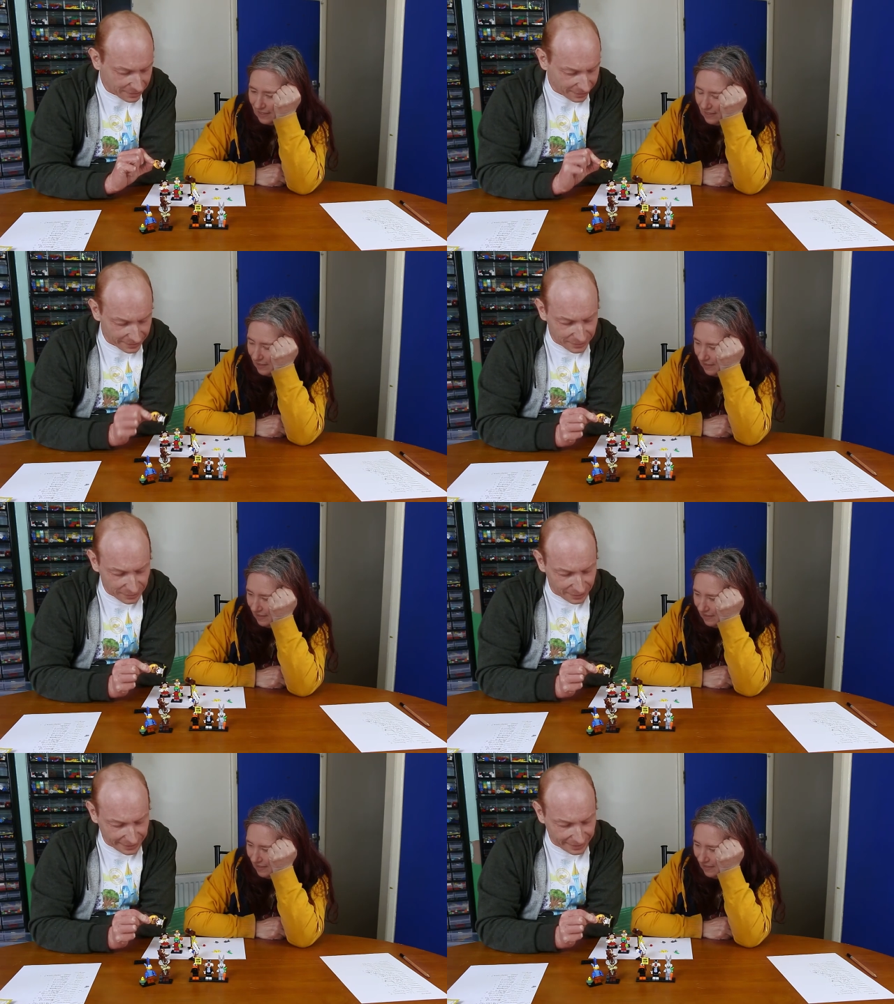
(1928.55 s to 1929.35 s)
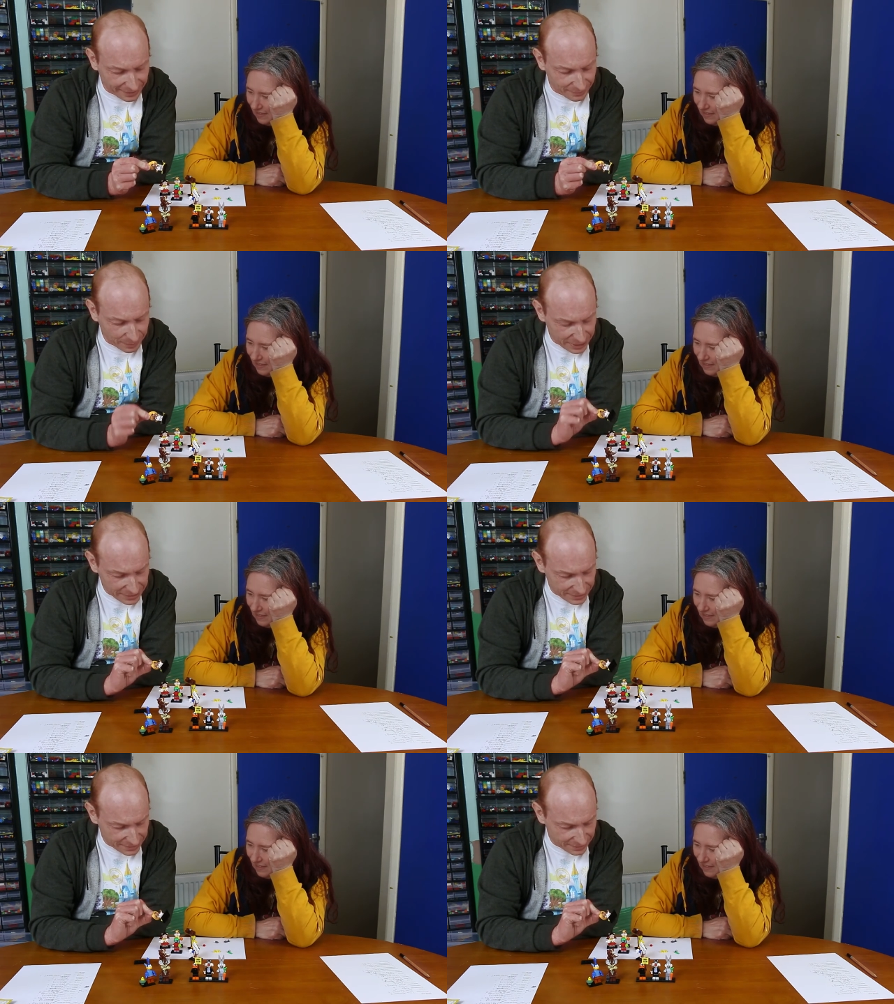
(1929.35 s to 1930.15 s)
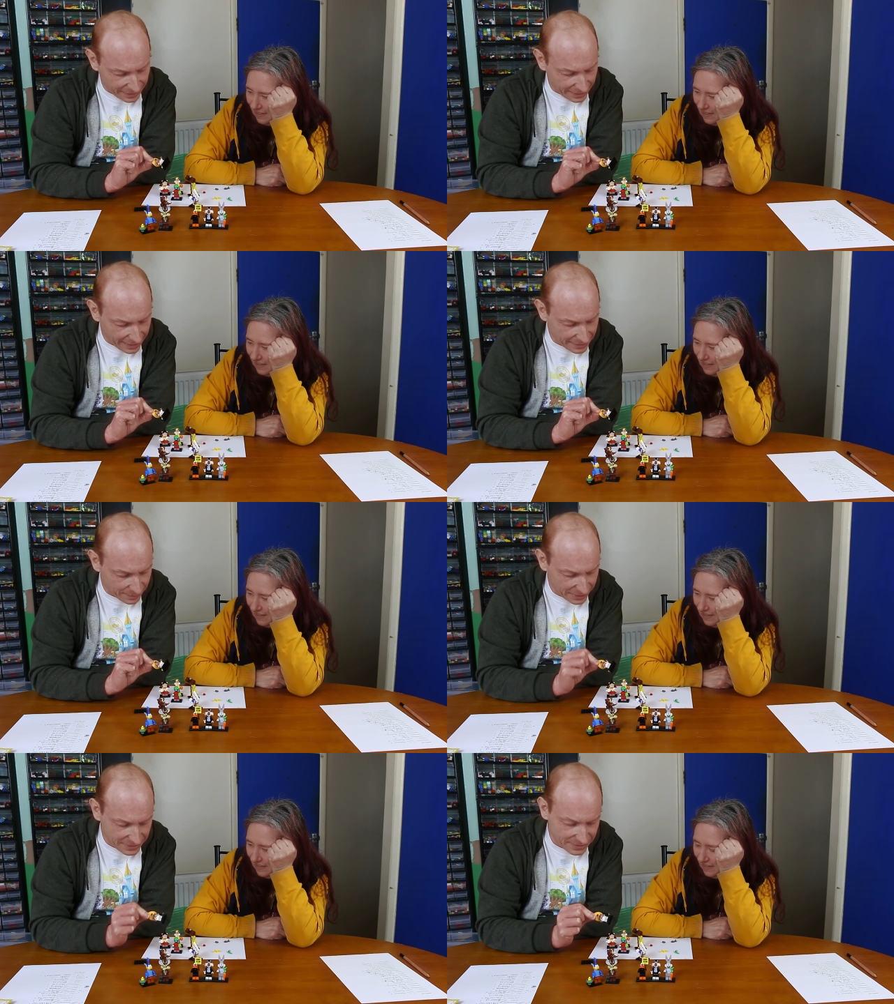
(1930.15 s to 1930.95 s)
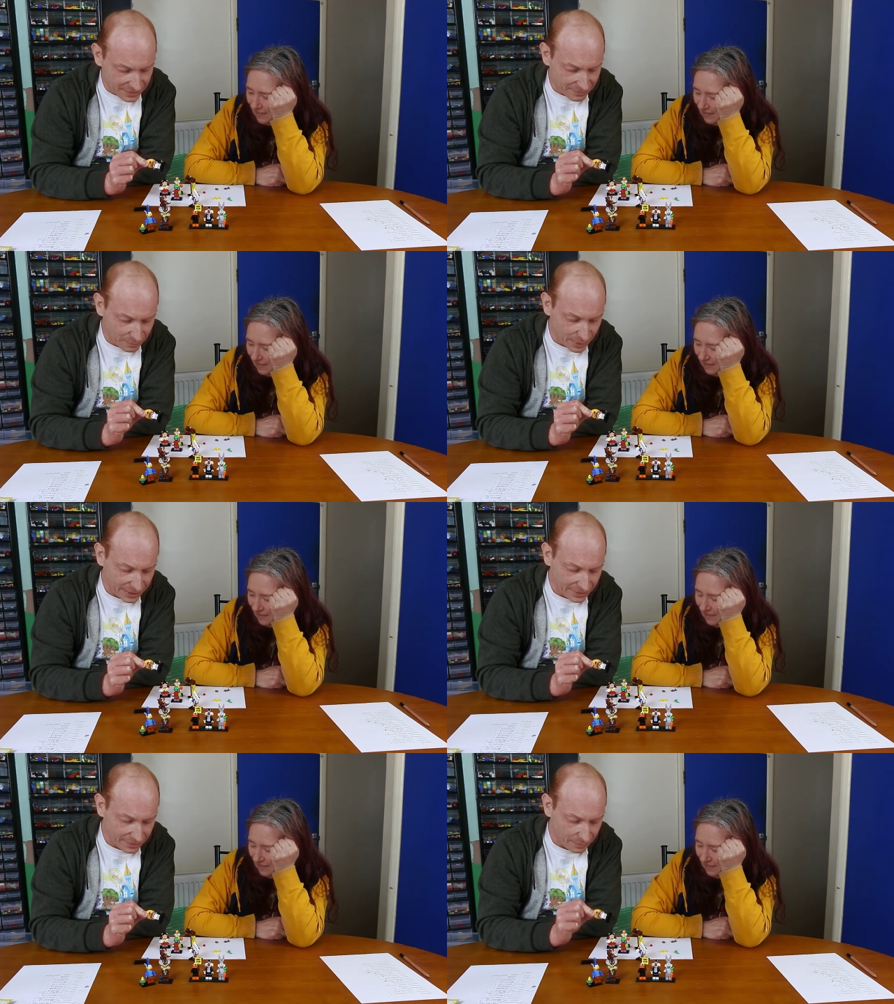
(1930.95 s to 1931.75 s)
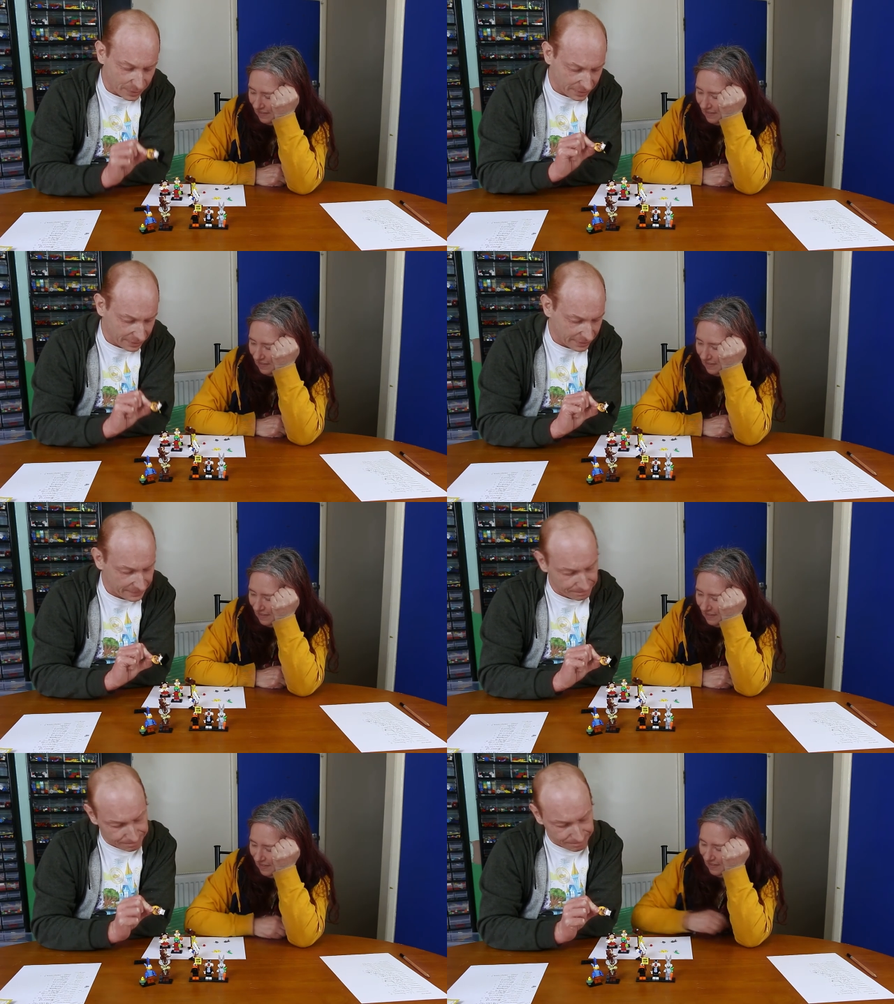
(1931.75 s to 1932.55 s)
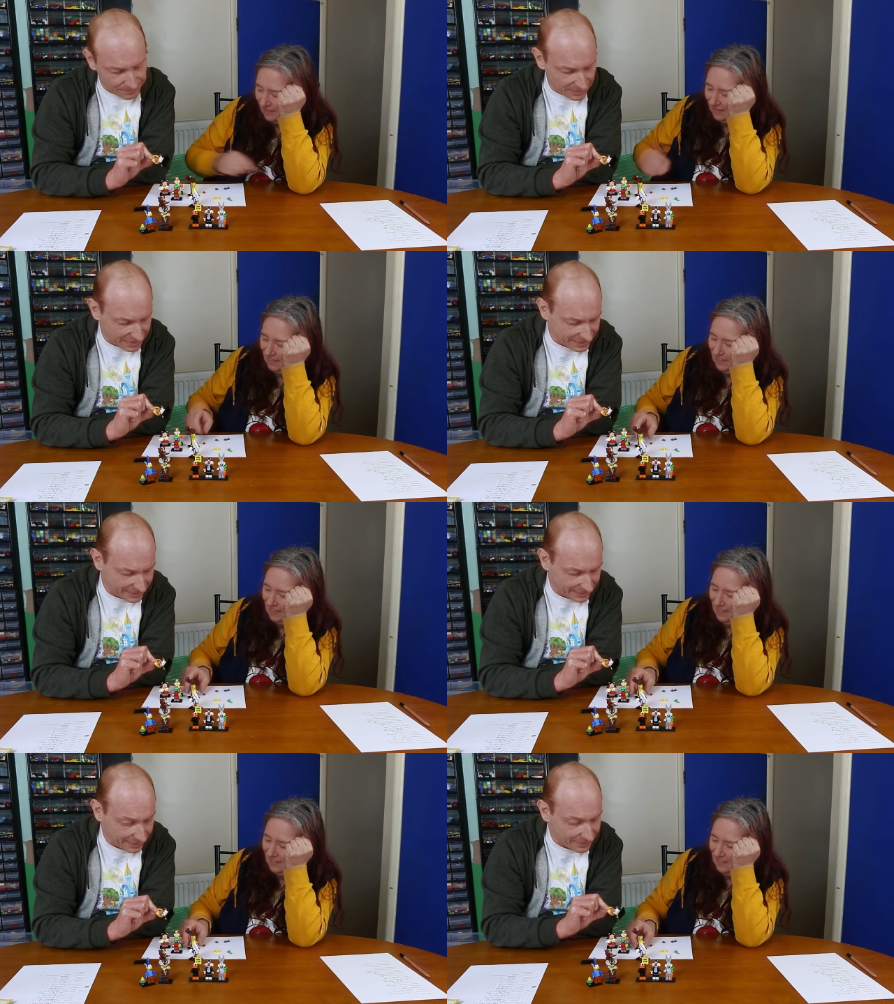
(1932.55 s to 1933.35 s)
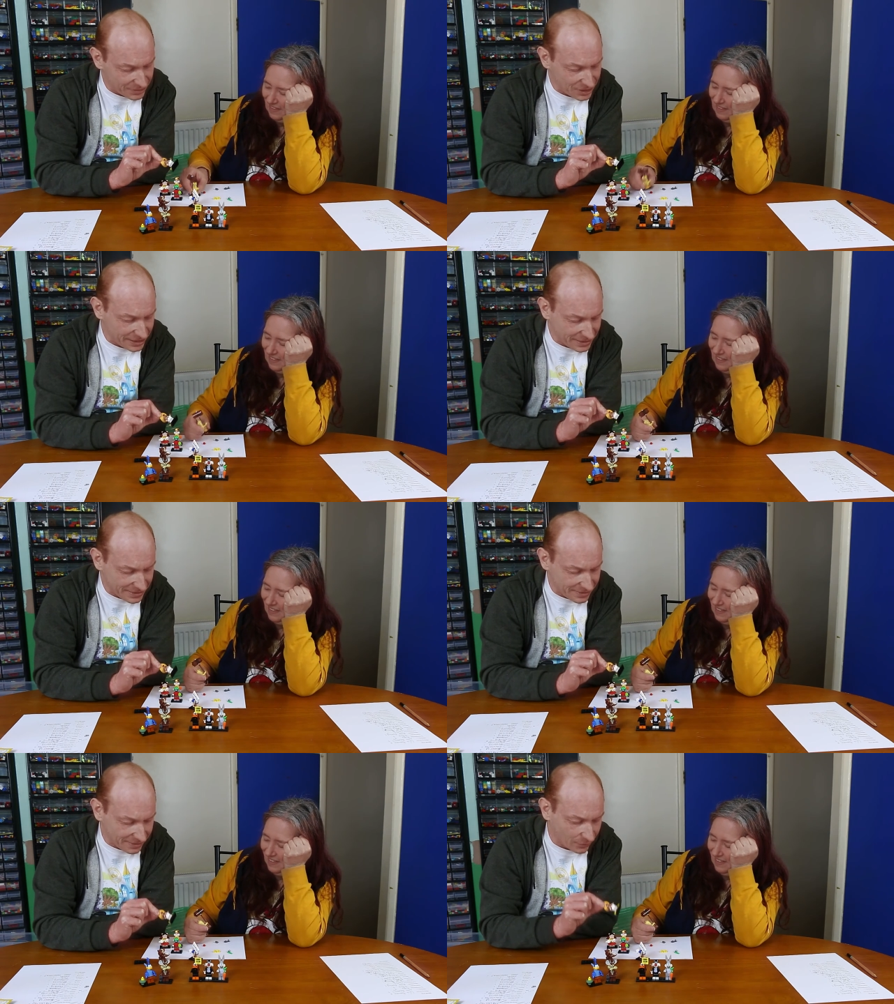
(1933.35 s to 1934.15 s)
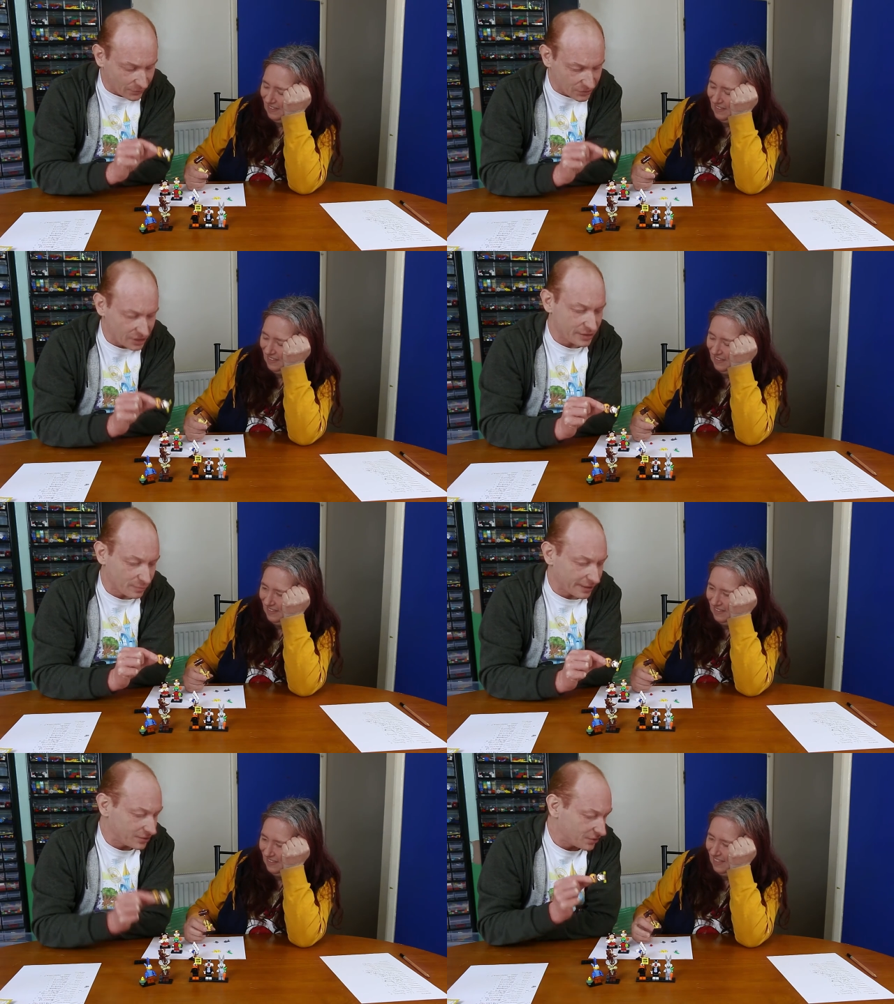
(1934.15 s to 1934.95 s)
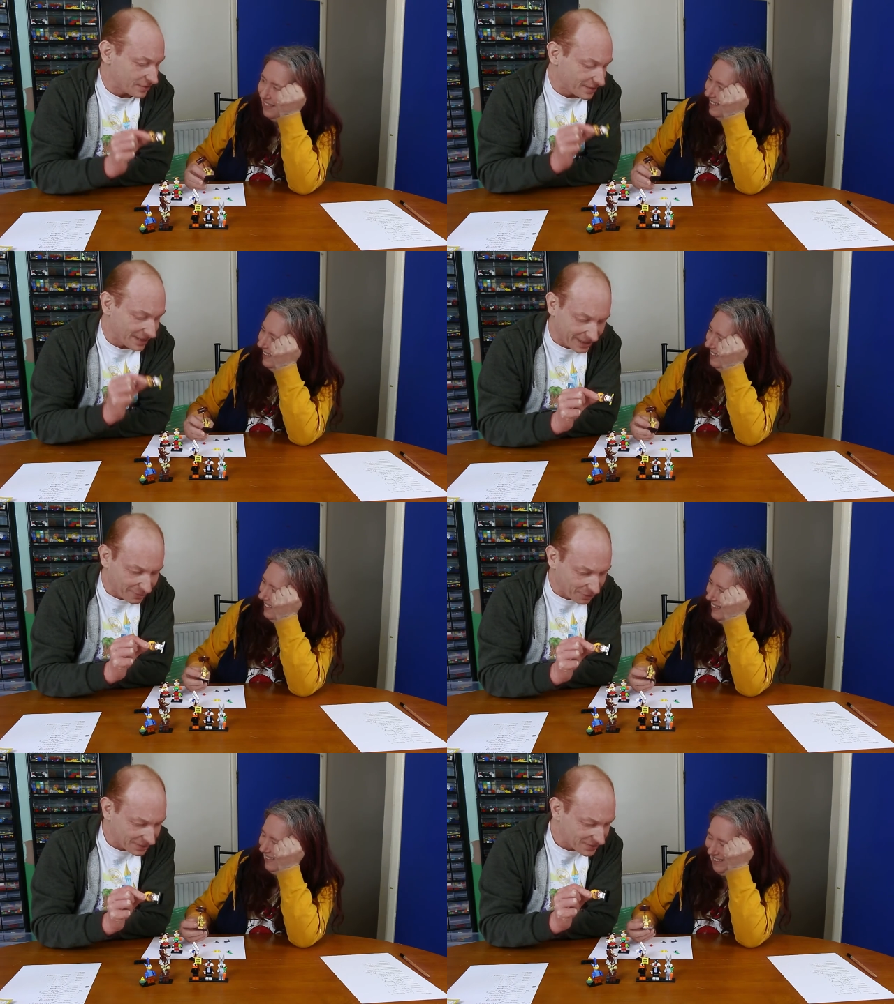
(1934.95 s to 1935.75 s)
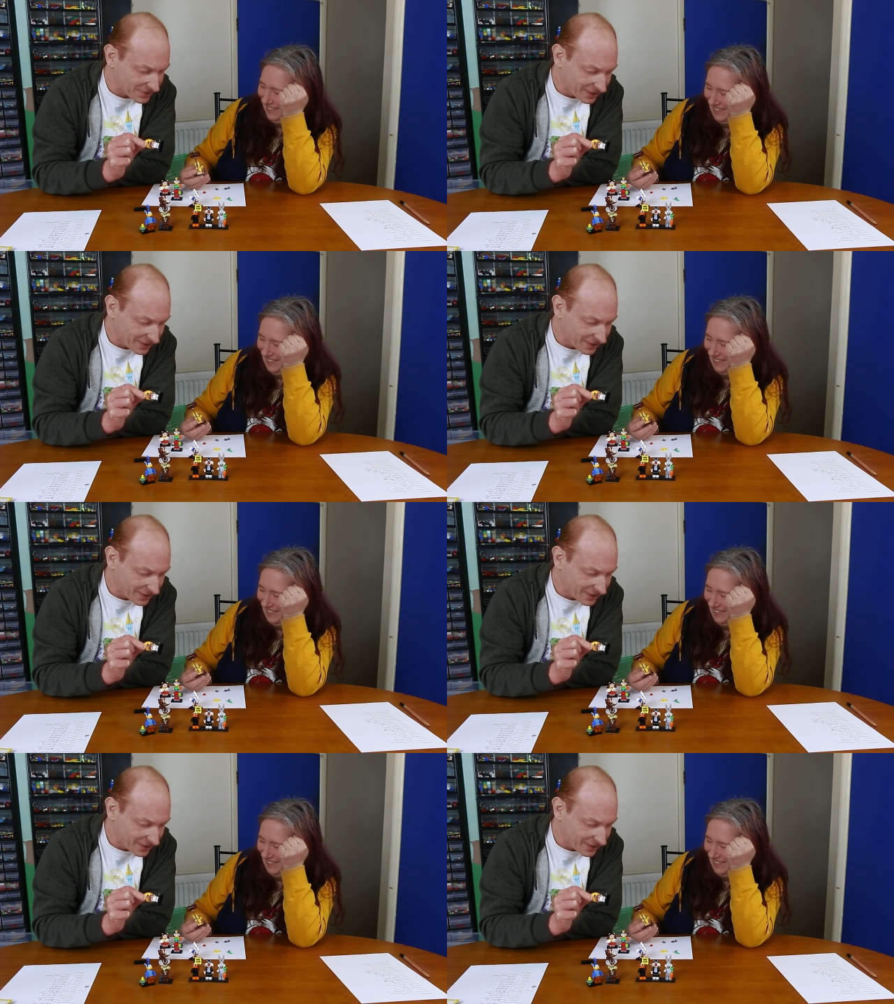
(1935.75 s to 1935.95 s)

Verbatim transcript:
Speaker 1: I do like that piece. That headpiece mm, is brilliant. But um, yeah, and the cheese on the cheese wedge is hilarious.